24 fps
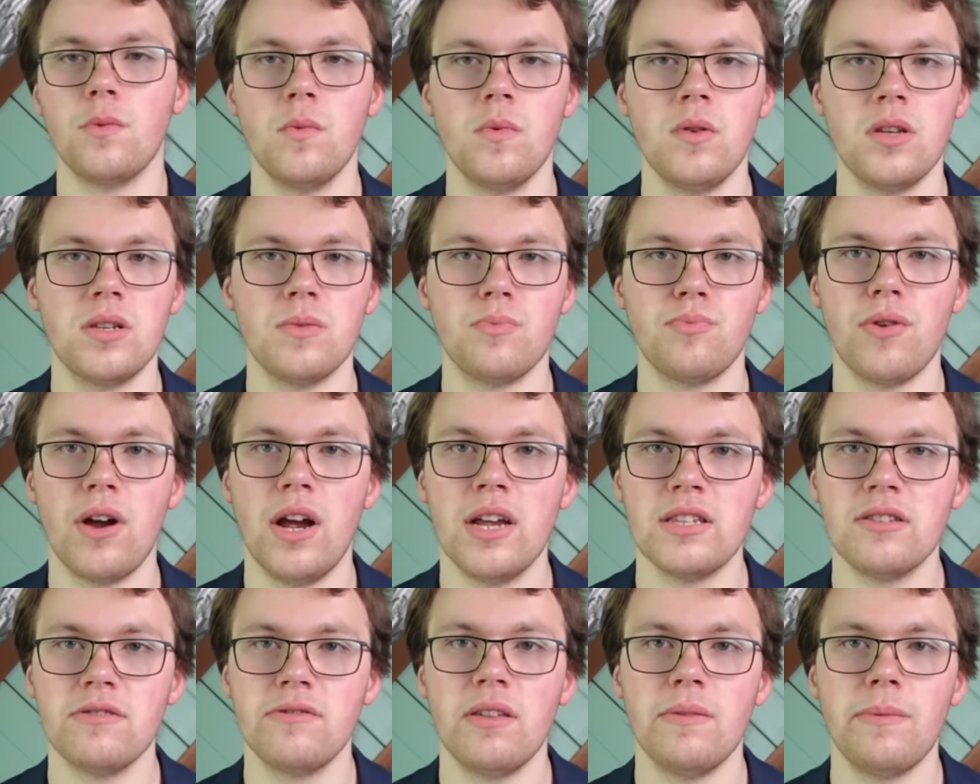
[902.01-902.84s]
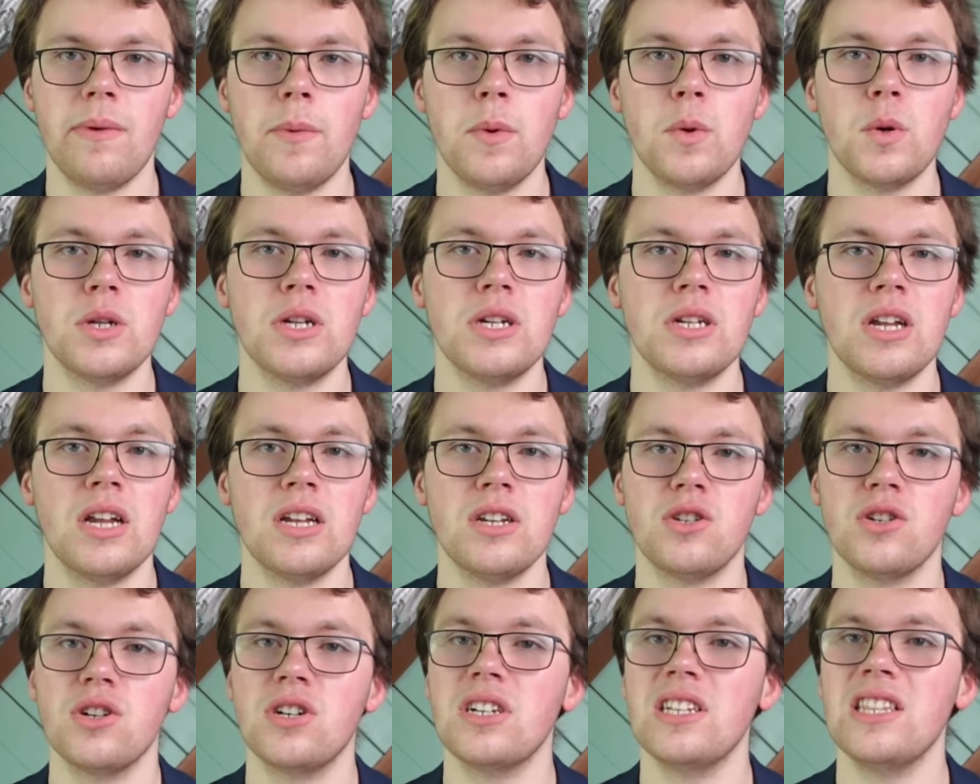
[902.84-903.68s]
Wouldn't be surprised if they maybe went
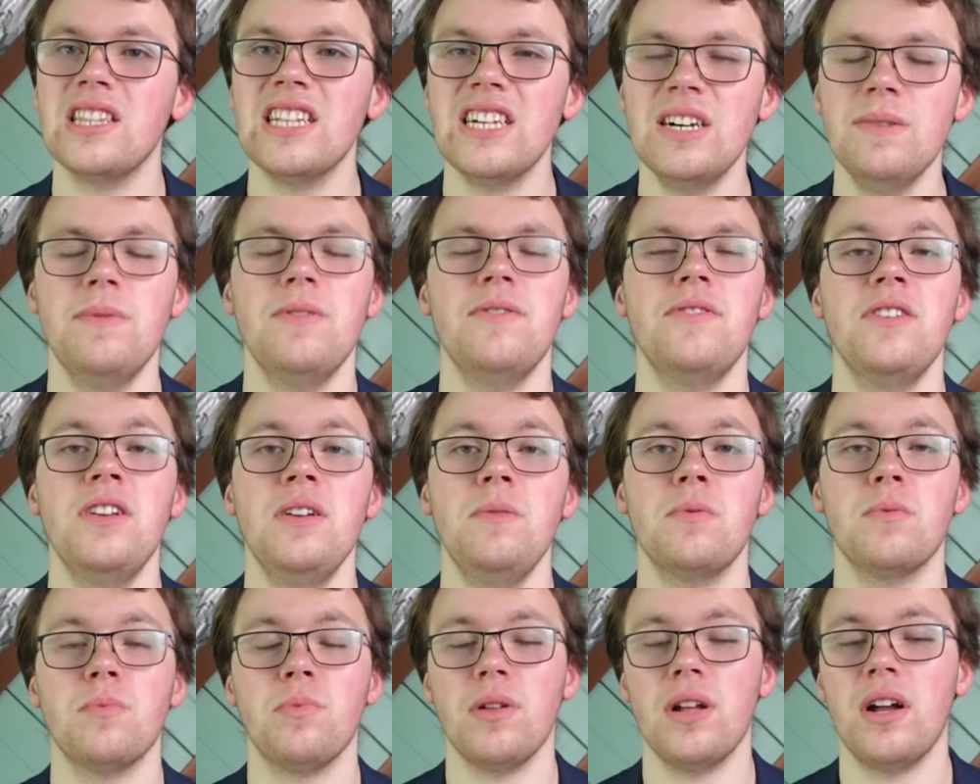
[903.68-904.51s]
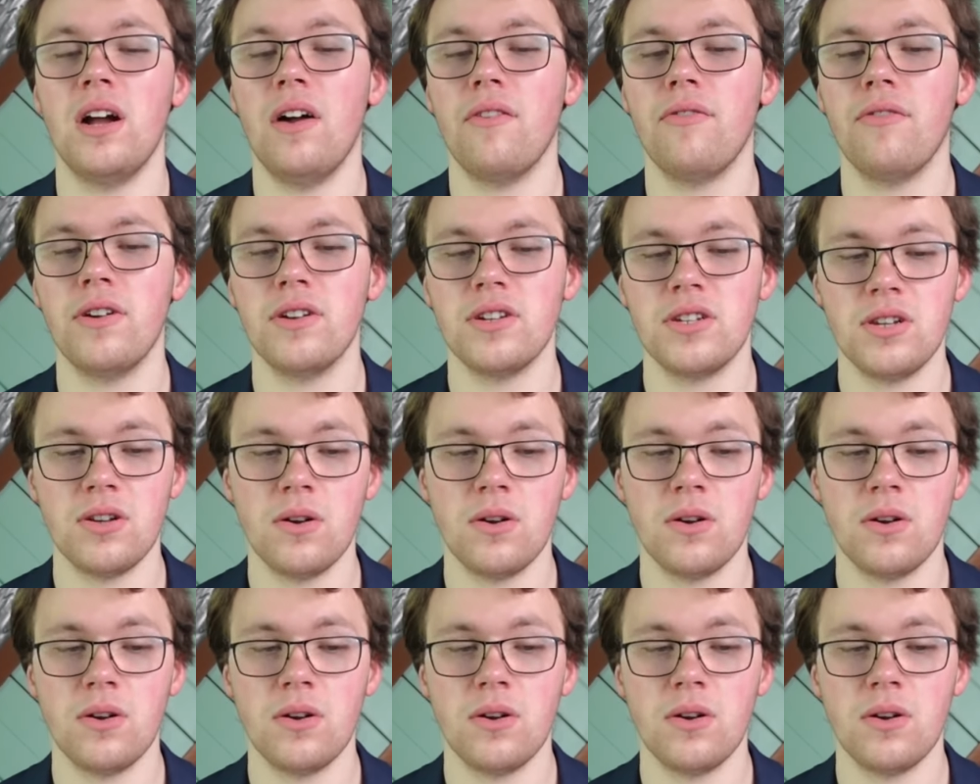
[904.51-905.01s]
and took a little bit of a deeper playoff run.